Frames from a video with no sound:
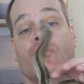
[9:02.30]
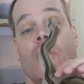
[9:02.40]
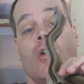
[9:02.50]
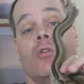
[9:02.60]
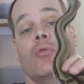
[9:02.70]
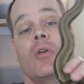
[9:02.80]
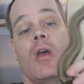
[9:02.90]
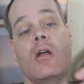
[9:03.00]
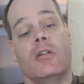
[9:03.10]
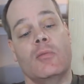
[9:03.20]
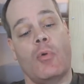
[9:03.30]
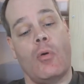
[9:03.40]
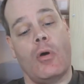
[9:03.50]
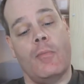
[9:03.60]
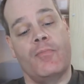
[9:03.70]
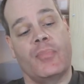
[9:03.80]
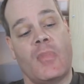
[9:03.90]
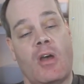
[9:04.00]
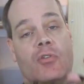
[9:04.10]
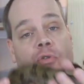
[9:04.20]
rare locality boa,
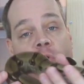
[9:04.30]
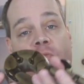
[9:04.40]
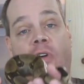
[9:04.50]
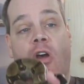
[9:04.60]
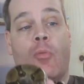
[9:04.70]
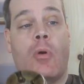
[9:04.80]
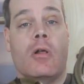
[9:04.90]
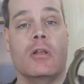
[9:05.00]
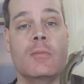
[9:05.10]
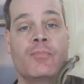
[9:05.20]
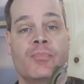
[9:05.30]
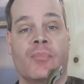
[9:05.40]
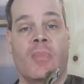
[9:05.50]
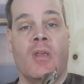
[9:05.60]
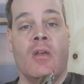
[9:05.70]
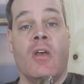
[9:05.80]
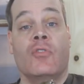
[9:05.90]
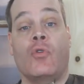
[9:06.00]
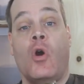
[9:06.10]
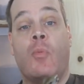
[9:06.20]
Honduran firebelly.
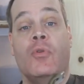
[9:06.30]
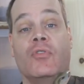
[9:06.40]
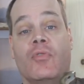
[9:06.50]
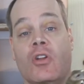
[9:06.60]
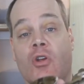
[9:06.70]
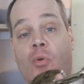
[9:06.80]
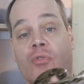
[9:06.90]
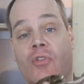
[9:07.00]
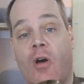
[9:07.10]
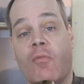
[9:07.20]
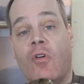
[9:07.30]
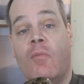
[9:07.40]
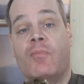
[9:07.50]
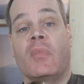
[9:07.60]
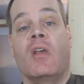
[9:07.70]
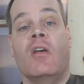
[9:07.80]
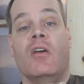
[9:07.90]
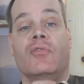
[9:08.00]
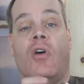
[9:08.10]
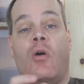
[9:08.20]
So I hope this video was helpful.
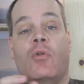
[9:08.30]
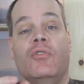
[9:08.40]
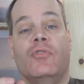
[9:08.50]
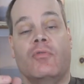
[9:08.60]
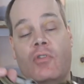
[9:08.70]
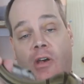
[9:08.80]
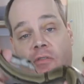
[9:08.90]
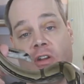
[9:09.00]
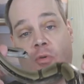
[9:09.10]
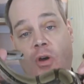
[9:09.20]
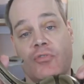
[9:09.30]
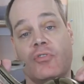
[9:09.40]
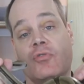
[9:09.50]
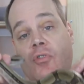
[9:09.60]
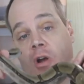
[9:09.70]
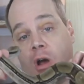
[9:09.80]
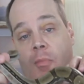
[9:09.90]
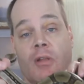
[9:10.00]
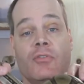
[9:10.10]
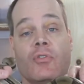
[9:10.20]
As always, if you have any questions or
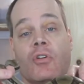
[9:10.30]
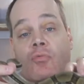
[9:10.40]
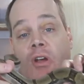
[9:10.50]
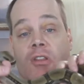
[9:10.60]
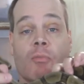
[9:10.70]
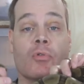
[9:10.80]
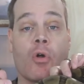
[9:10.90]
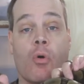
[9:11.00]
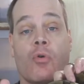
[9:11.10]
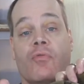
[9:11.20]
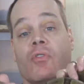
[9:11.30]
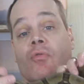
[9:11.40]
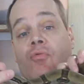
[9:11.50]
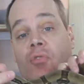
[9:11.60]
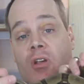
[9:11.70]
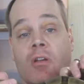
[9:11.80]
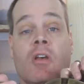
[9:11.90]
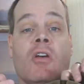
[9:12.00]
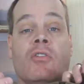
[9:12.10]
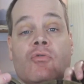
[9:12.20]
comments, you can write them below or feel free
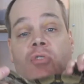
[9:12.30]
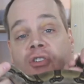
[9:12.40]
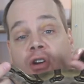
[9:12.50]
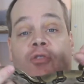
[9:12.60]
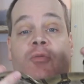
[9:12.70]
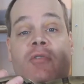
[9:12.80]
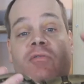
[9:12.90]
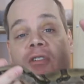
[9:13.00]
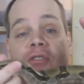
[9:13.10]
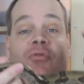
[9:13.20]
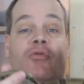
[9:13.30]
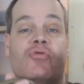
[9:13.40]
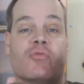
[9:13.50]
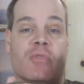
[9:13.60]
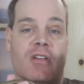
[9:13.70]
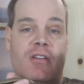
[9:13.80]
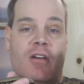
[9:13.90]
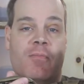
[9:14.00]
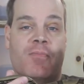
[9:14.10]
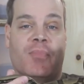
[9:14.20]
to reach out to me via social
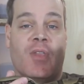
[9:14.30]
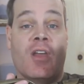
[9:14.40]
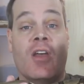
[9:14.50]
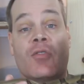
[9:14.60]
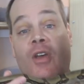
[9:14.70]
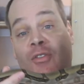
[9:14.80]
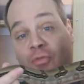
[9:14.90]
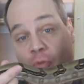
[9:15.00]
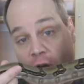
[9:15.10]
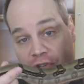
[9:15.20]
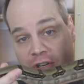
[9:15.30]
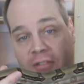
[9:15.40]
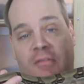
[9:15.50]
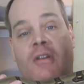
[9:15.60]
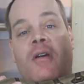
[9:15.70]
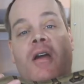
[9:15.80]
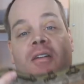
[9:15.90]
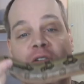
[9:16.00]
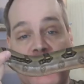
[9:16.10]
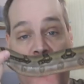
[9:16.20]
media. Thanks for watching
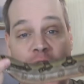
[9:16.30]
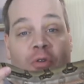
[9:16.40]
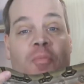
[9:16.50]
and enjoy your